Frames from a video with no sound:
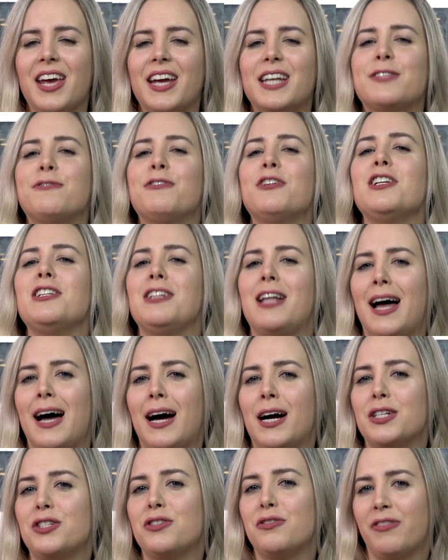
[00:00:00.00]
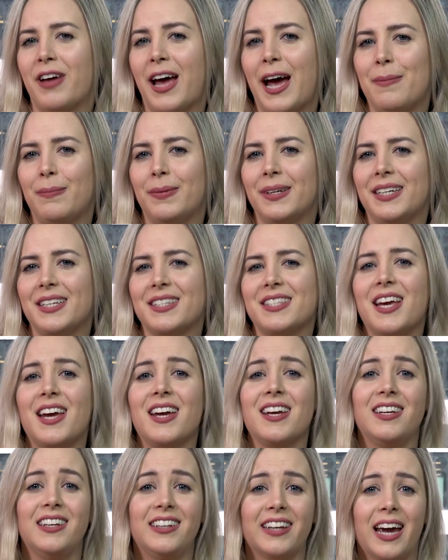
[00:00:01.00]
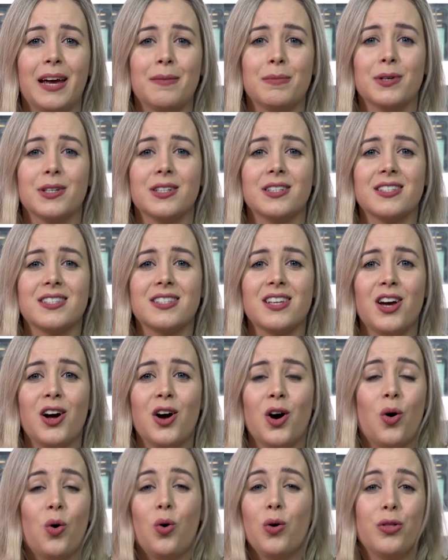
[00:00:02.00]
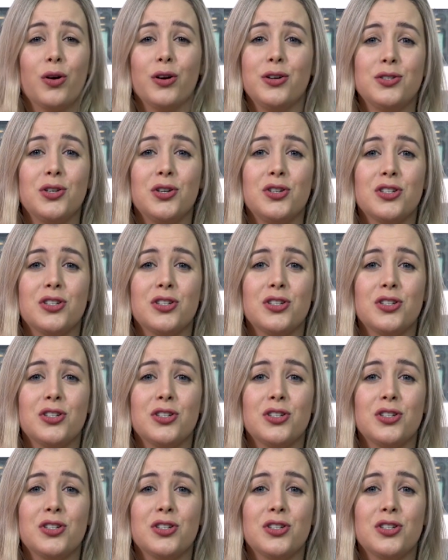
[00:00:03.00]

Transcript: It's for large families, gamers, or those who